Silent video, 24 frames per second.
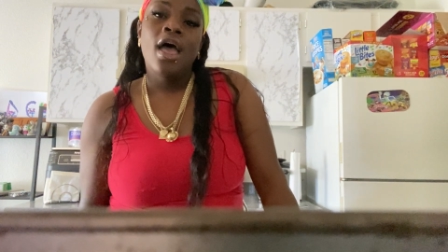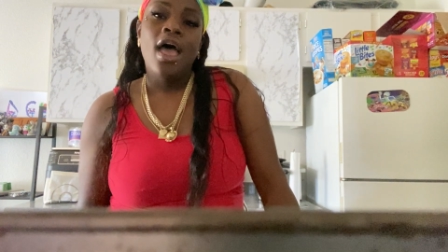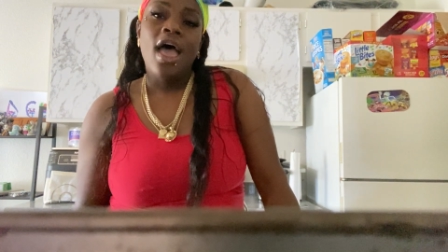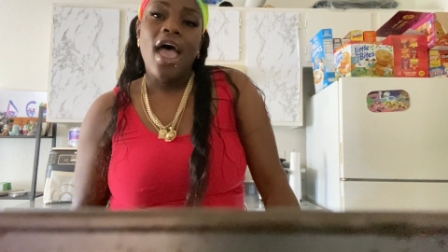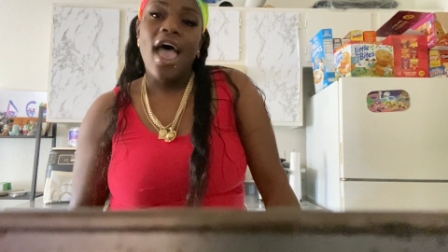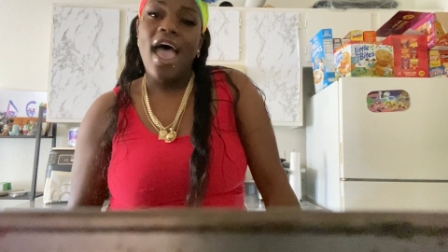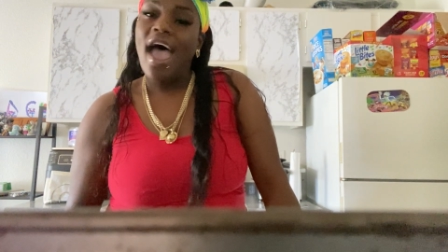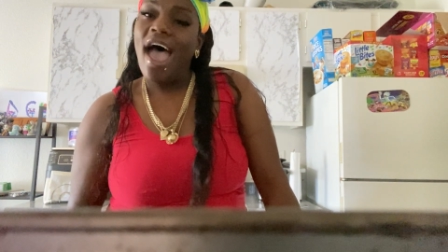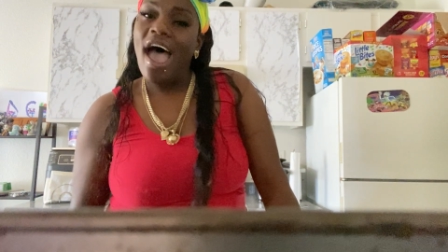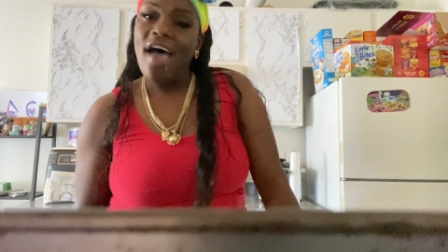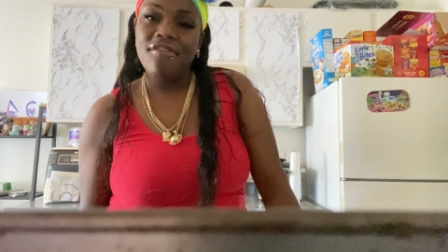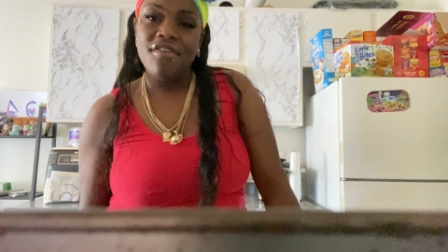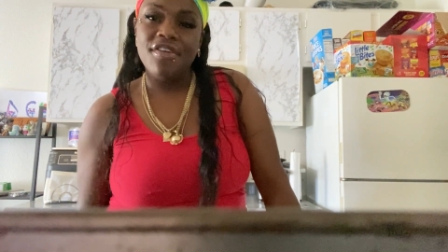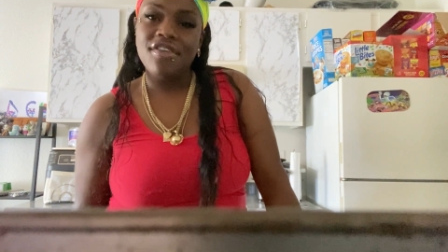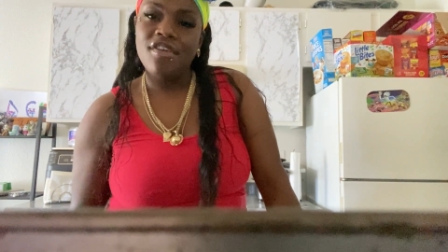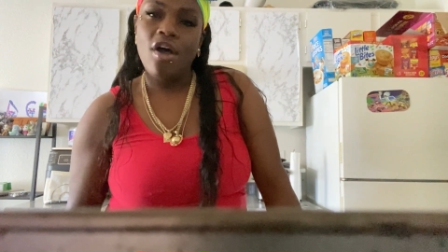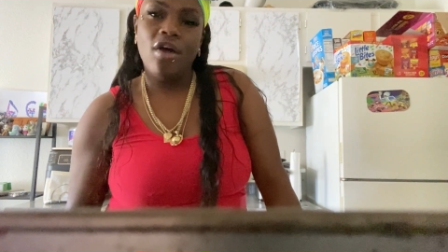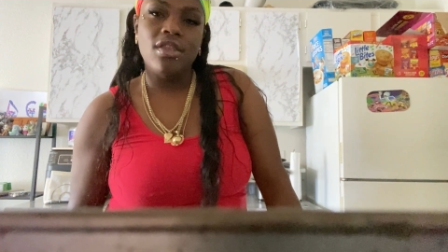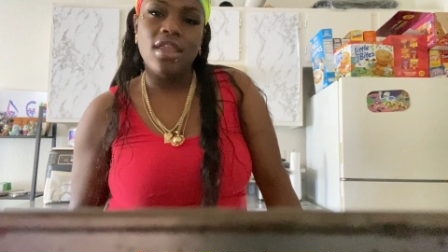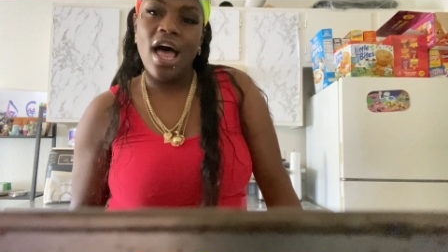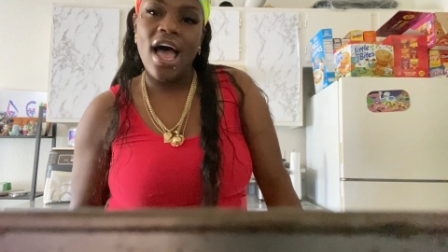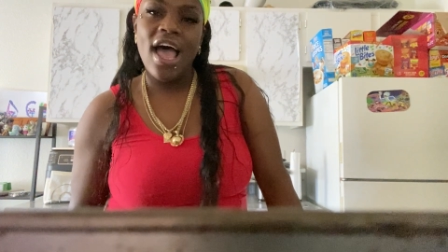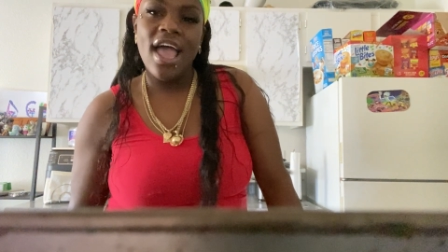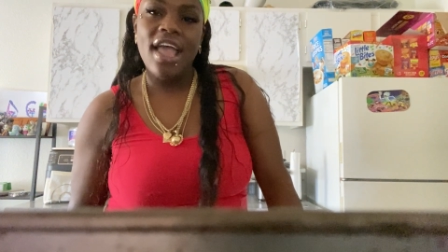have in
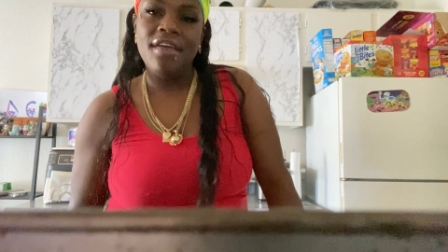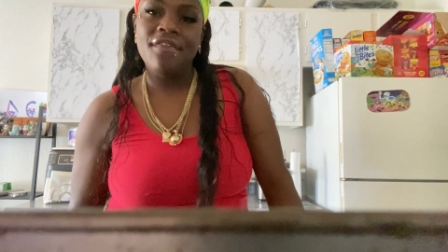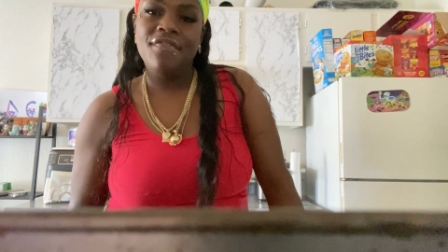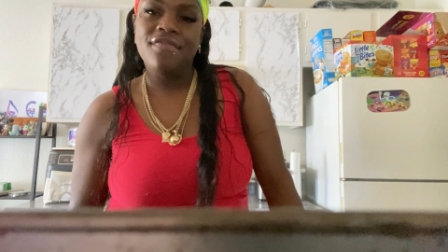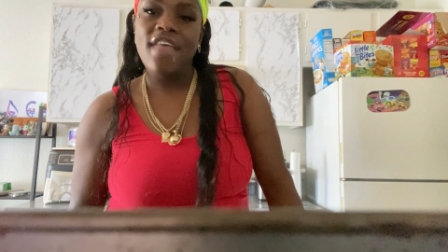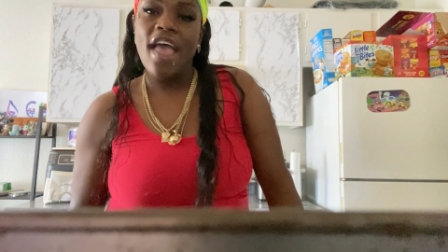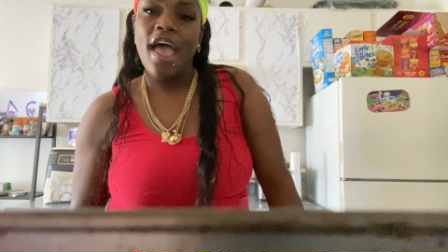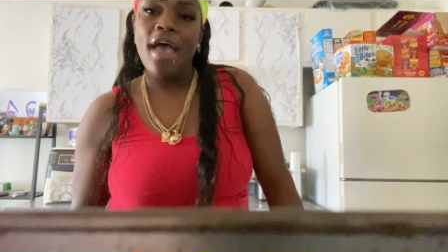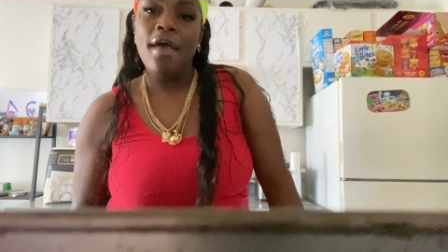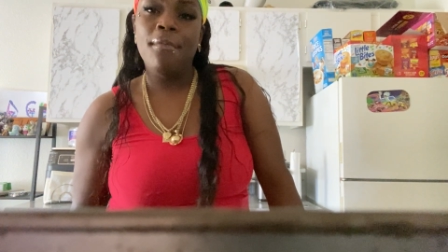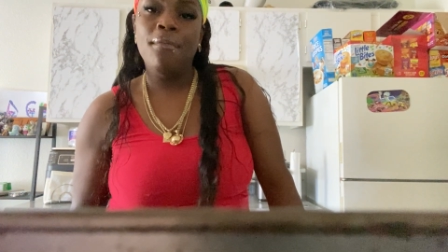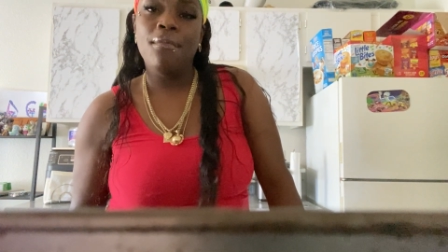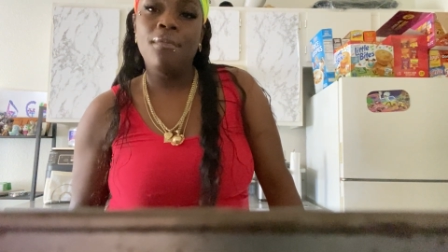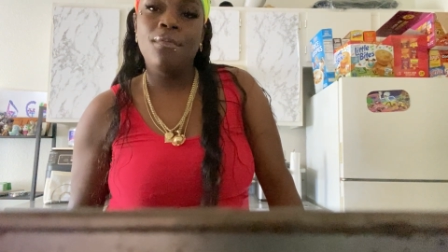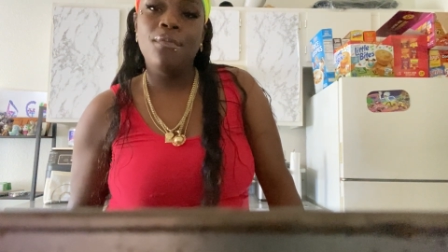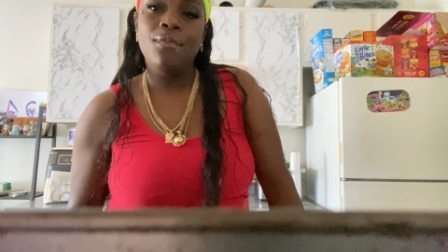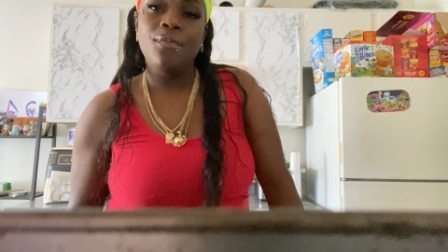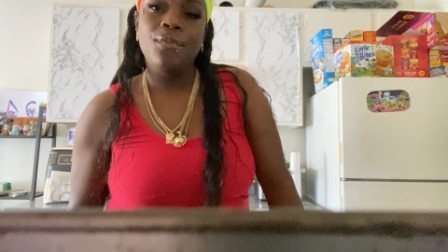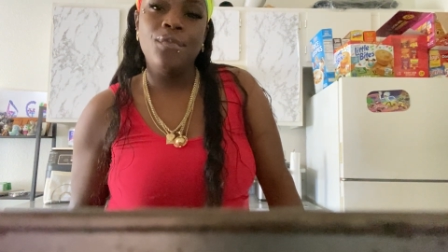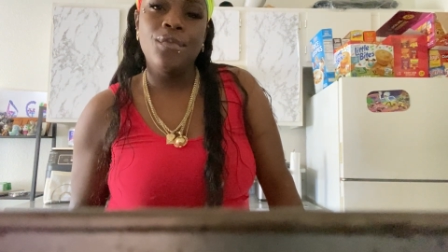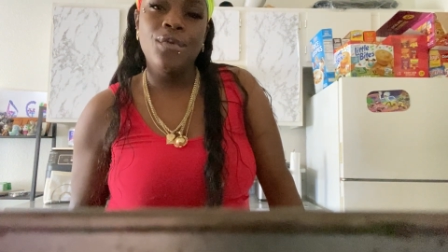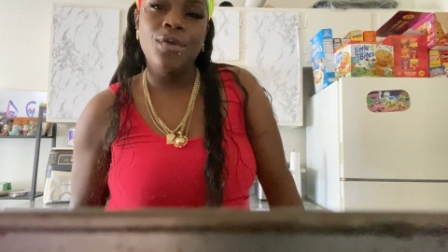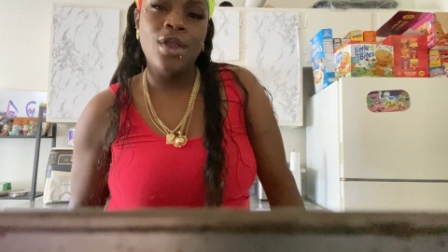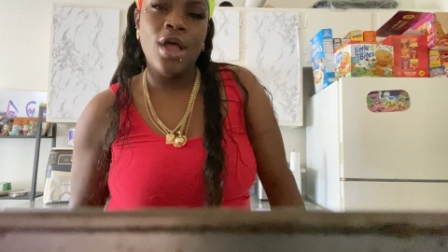your life that,
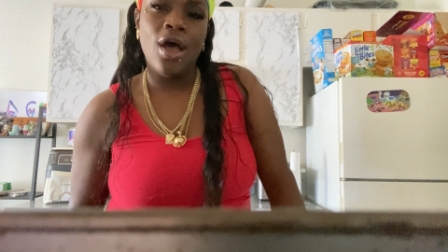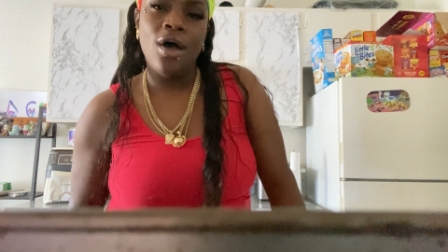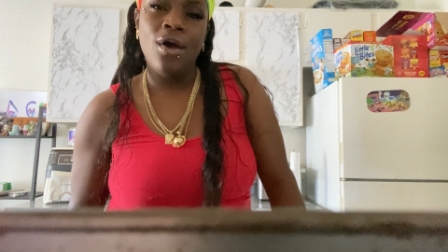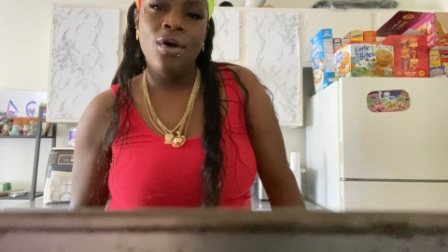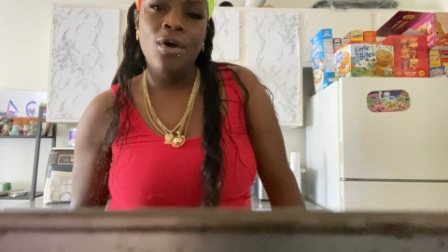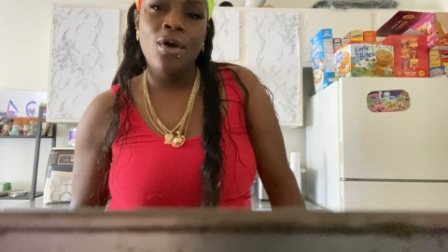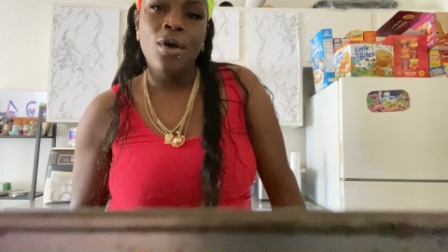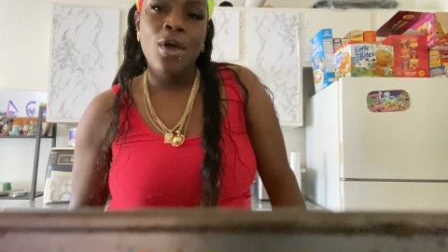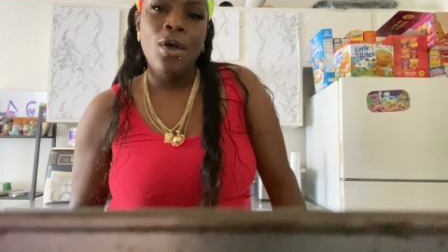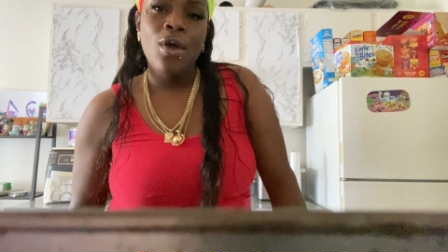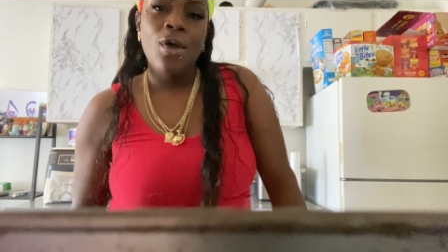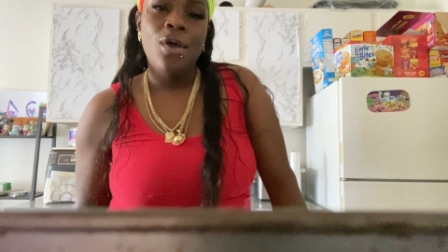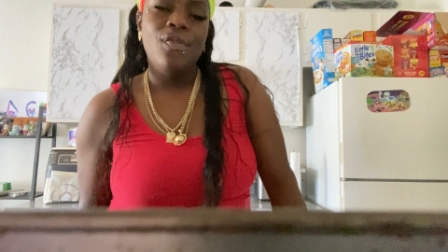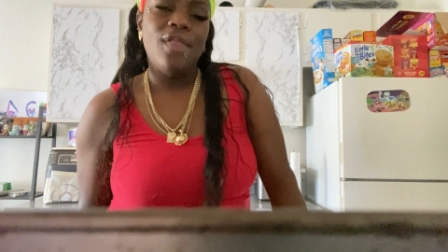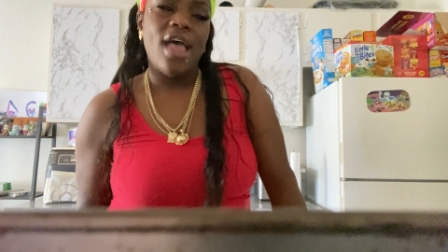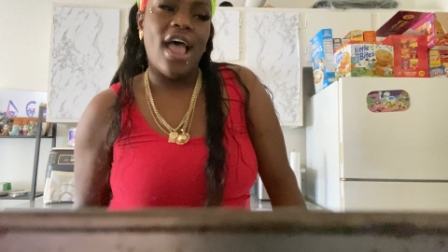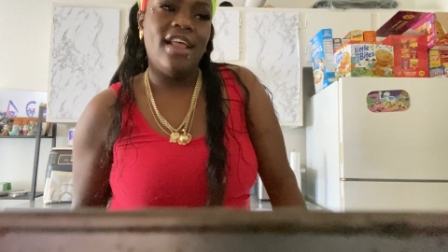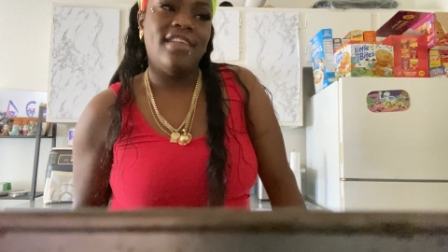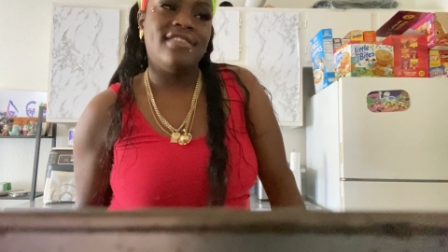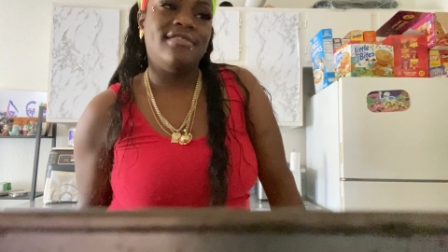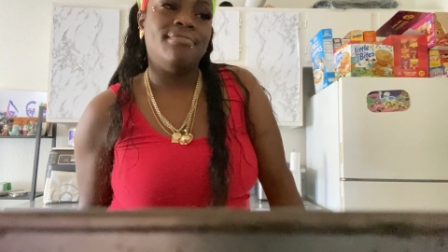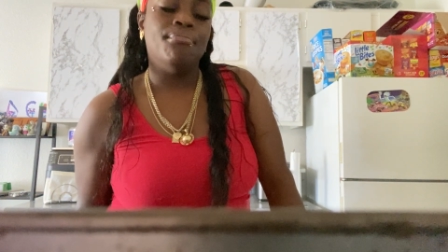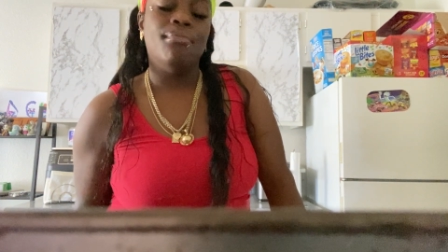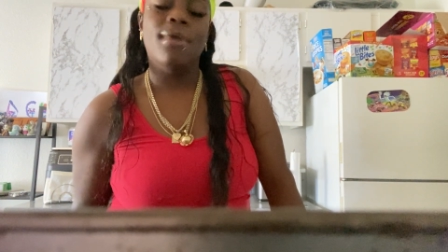you know, that